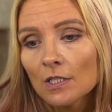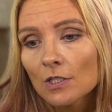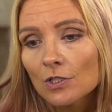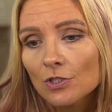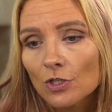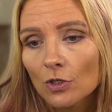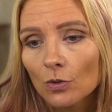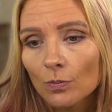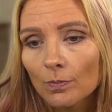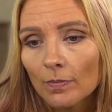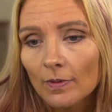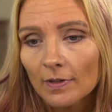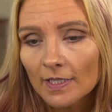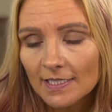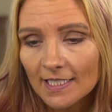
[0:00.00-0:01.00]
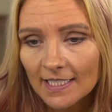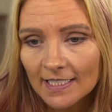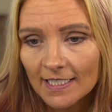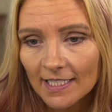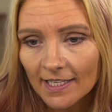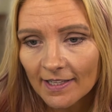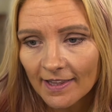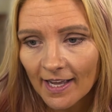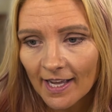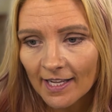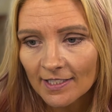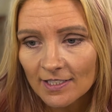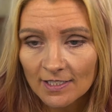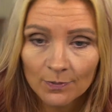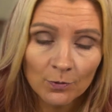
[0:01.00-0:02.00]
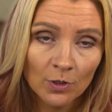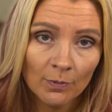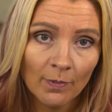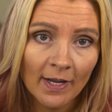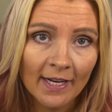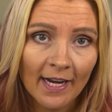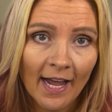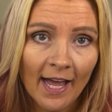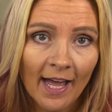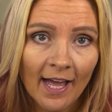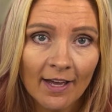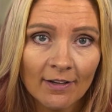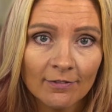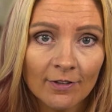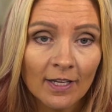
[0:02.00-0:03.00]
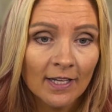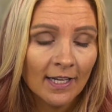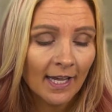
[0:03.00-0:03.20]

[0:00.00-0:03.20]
So this idea that someone might have